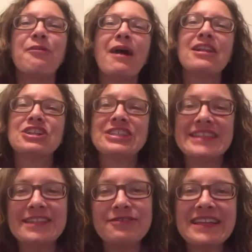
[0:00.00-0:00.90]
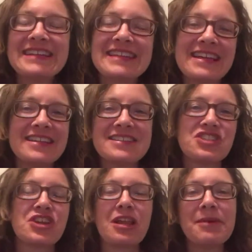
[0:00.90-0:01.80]
Well, good evening, ladies
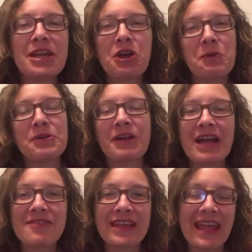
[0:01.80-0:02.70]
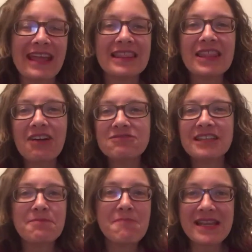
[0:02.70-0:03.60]
and gentlemen. I hope you're having a
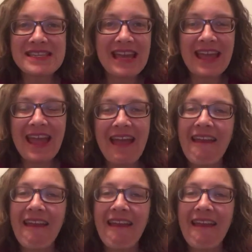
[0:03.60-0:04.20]
lovely Monday.